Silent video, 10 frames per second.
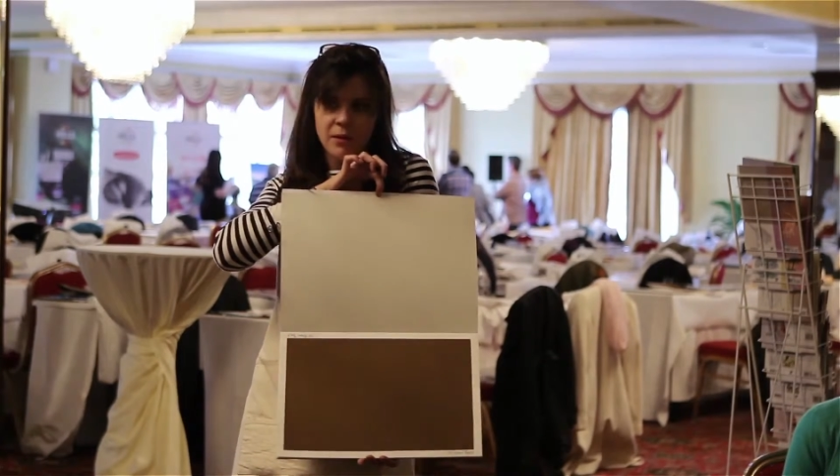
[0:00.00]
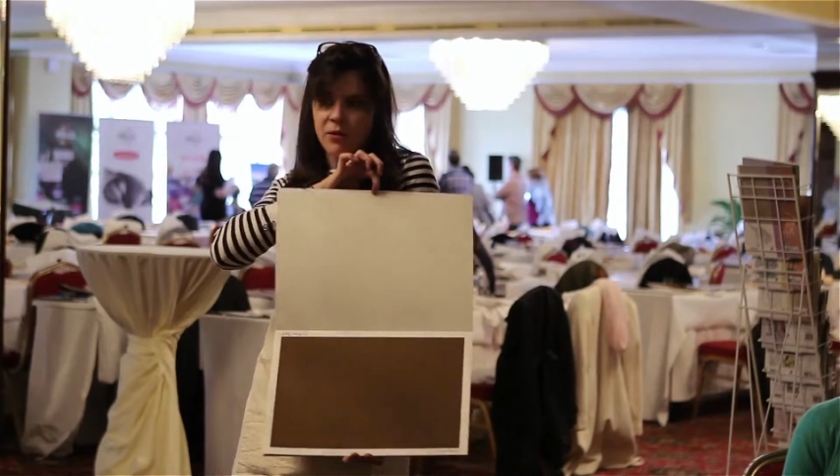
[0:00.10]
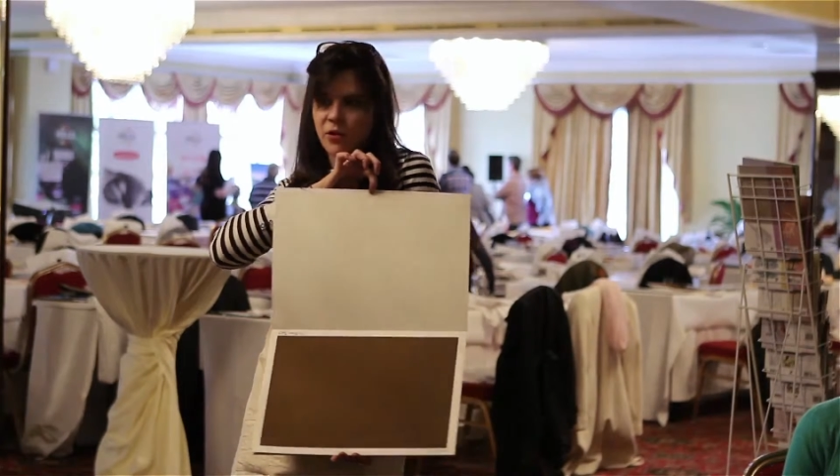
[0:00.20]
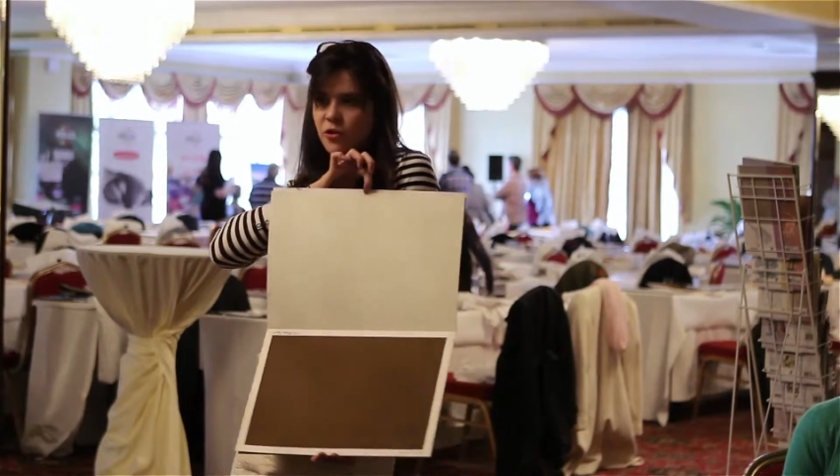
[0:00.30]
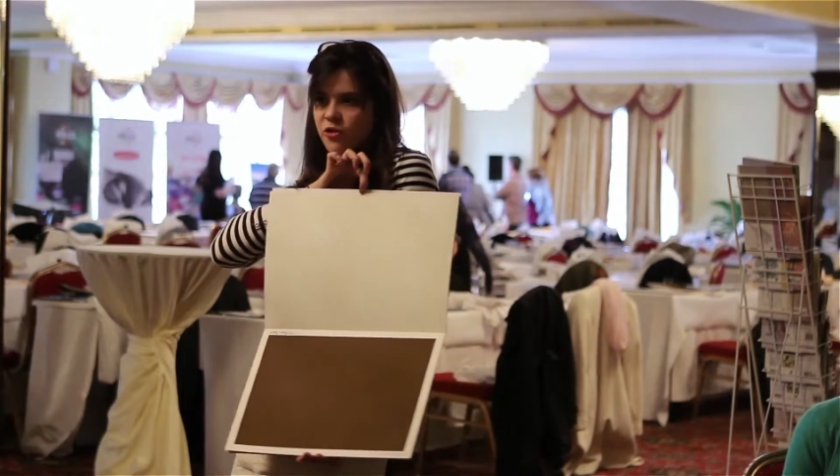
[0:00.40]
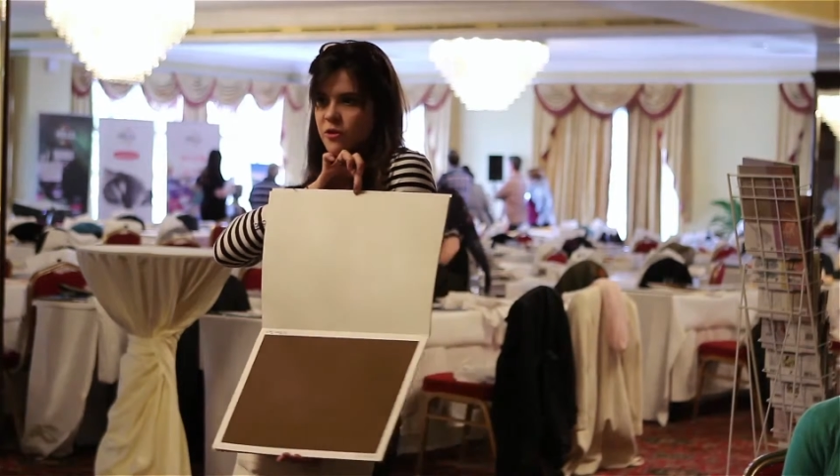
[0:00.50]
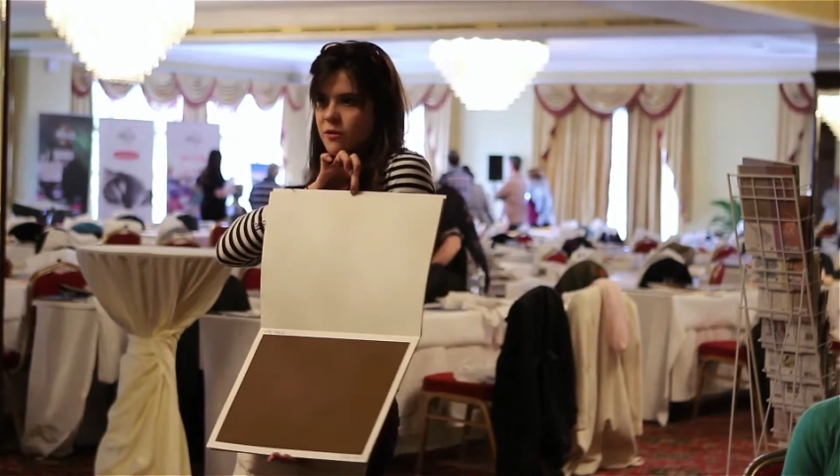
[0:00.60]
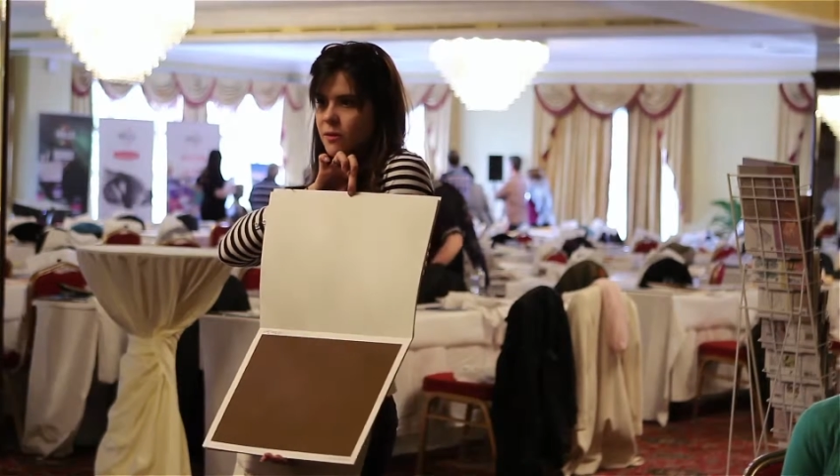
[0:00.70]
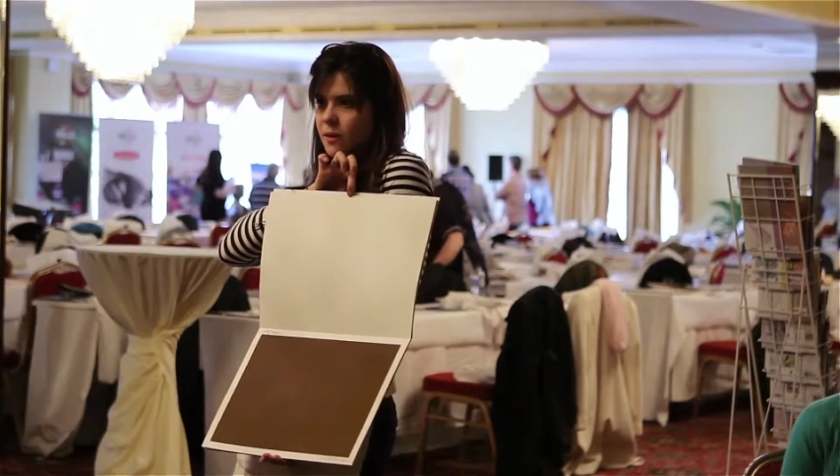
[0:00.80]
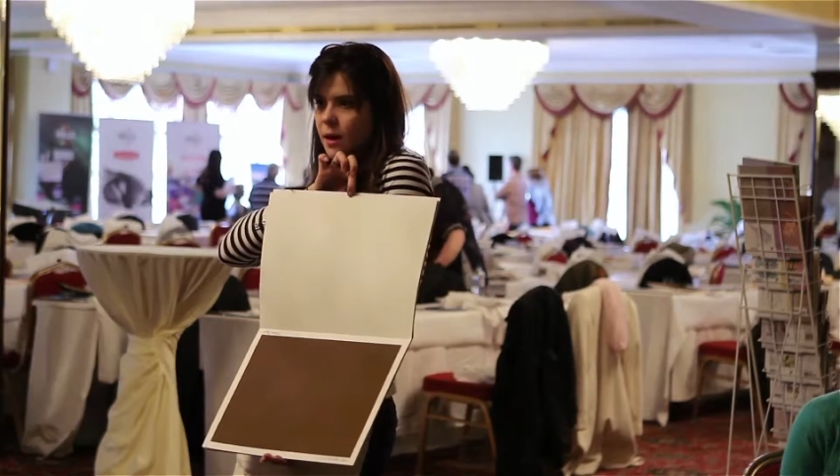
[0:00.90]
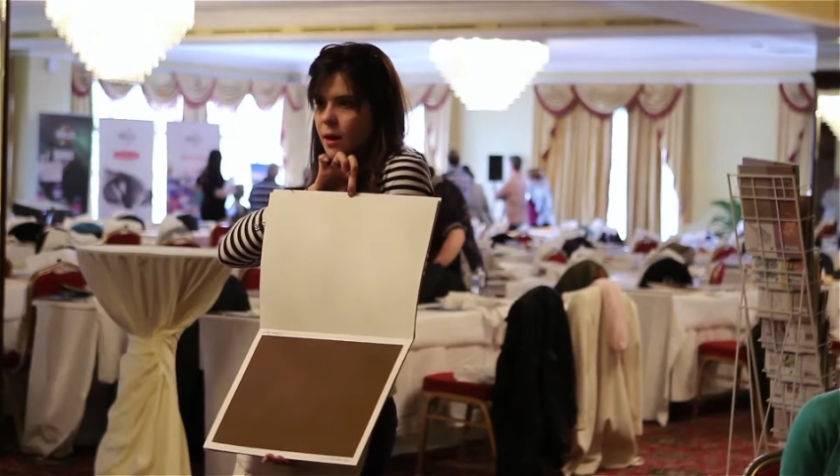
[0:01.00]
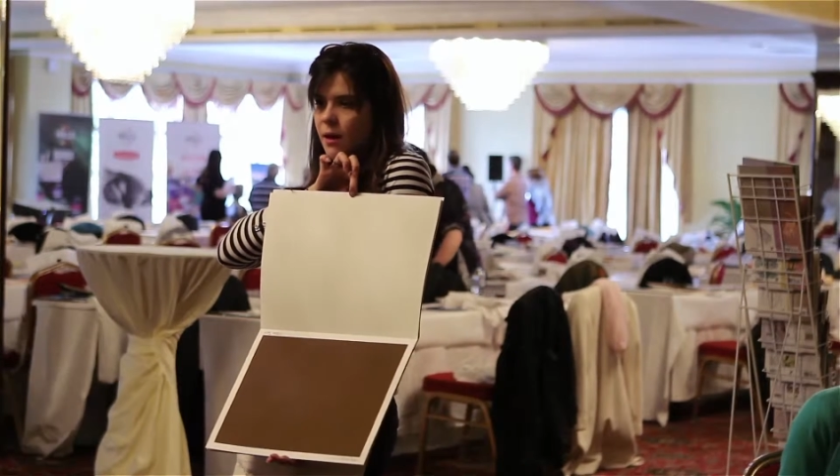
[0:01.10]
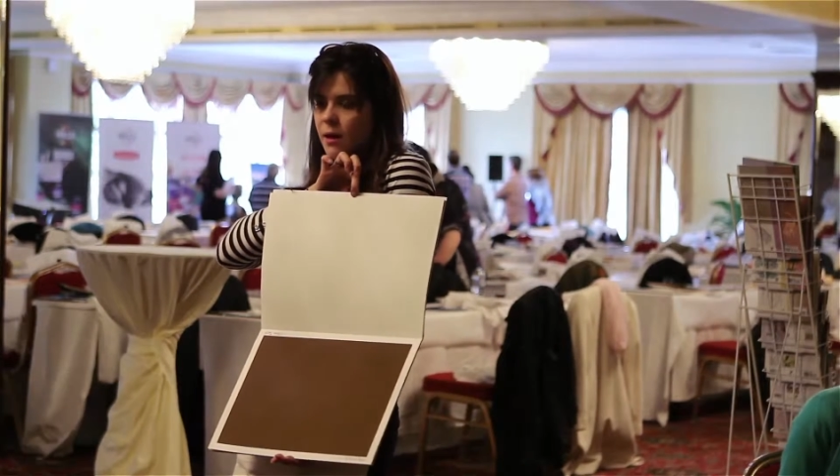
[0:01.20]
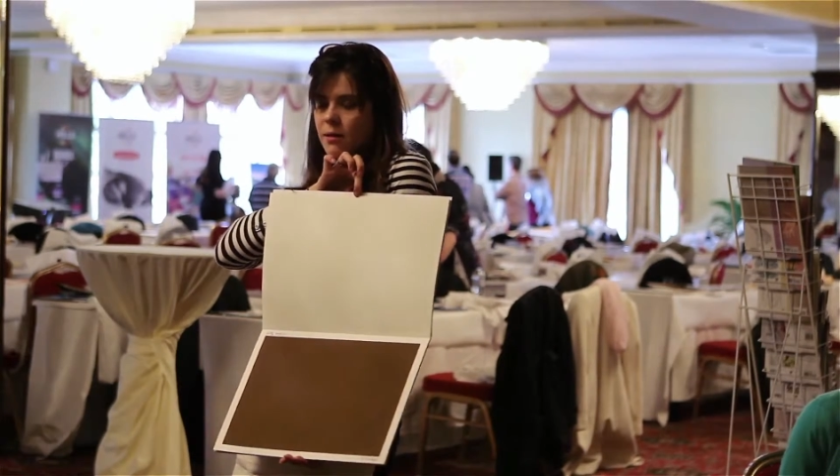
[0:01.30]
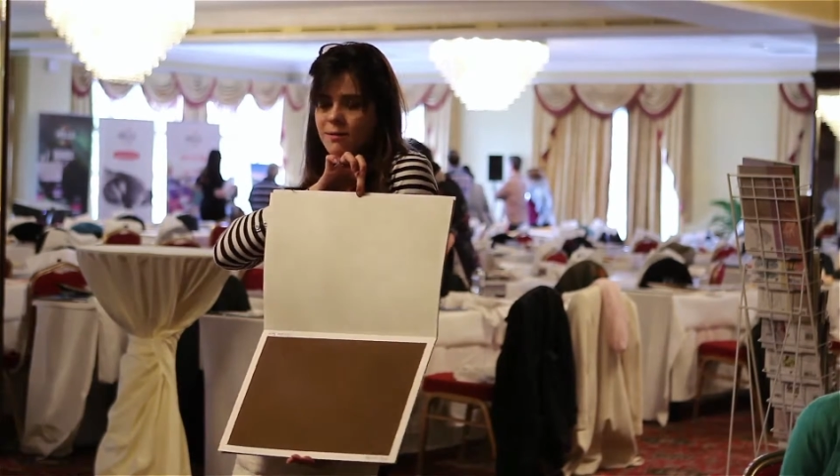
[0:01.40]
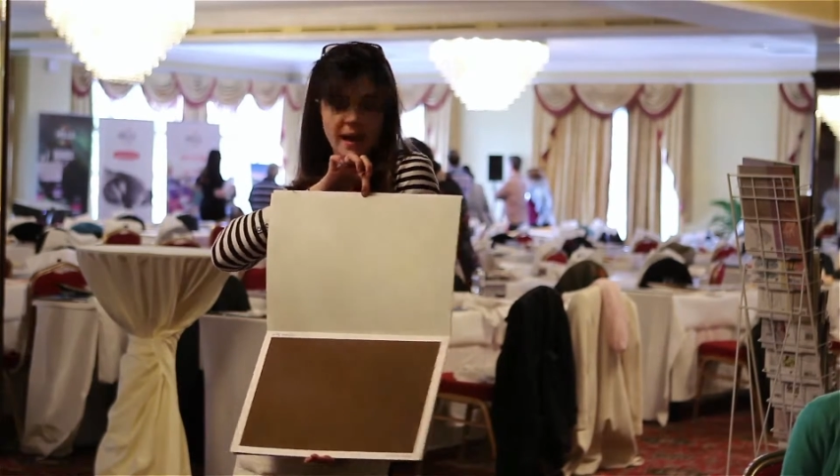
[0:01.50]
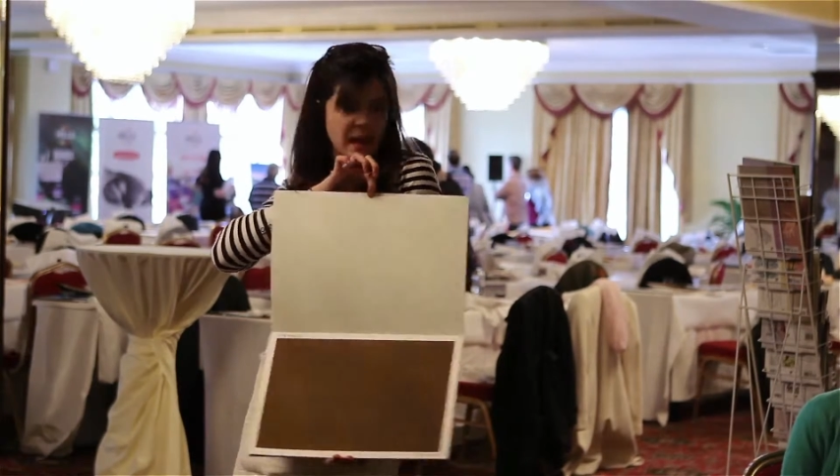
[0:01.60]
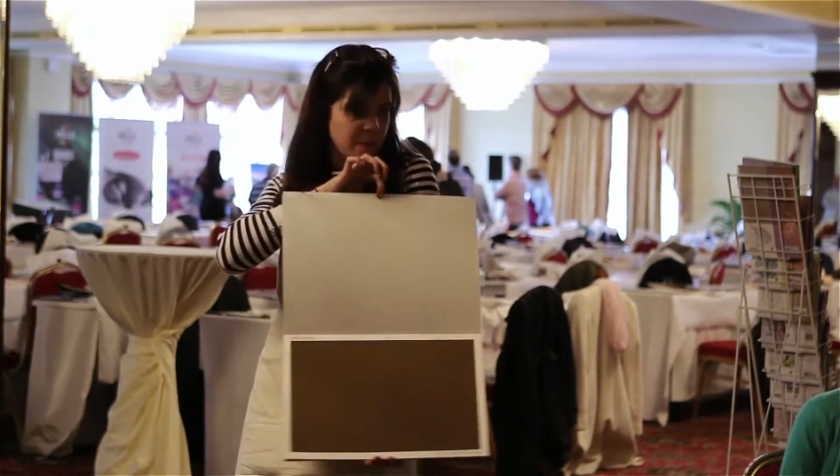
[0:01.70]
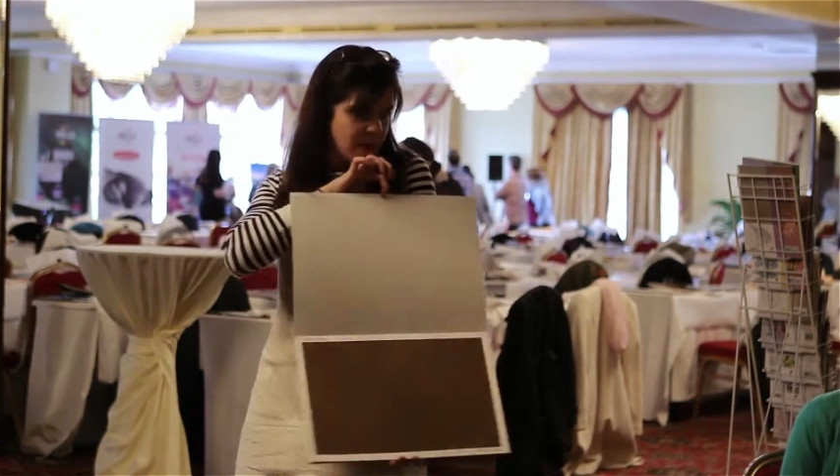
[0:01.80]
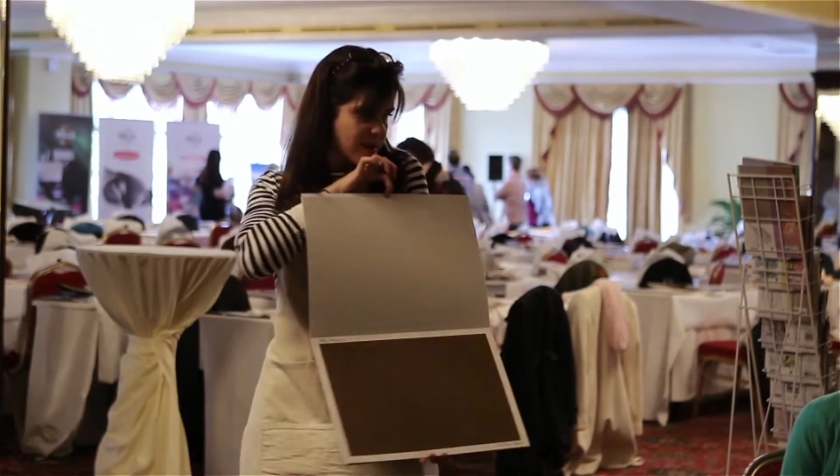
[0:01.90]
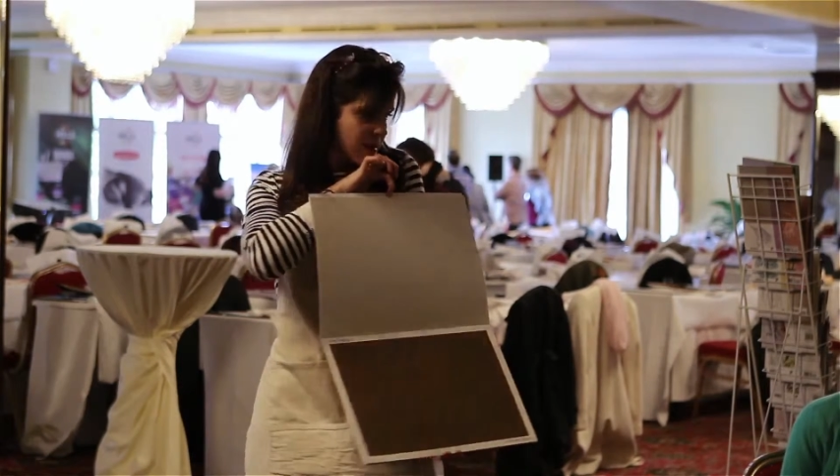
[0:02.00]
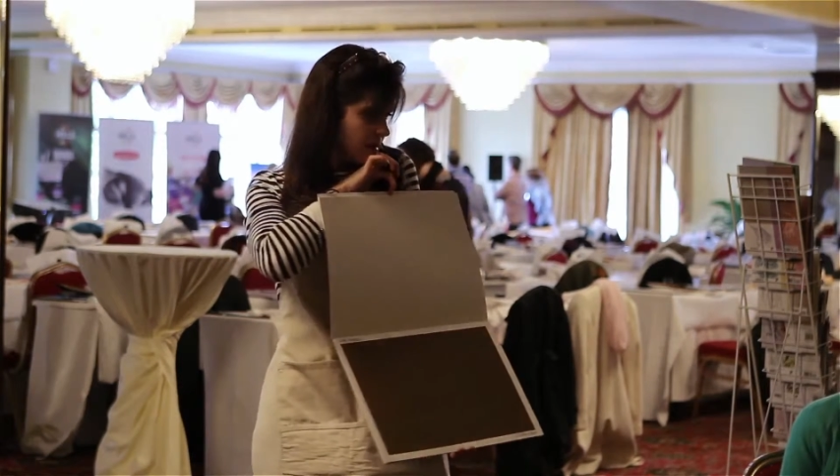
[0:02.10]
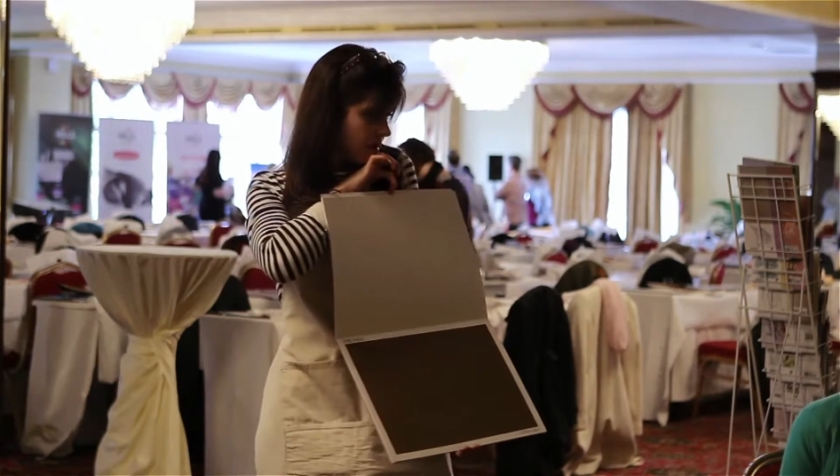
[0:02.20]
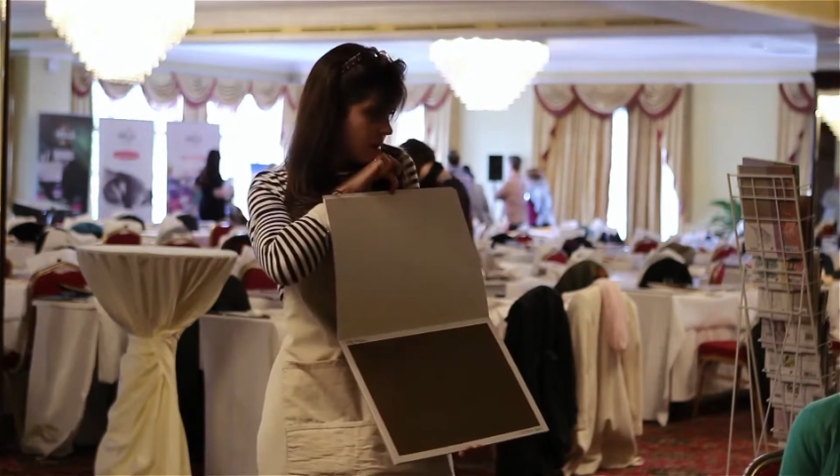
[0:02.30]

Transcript: So you just tape it,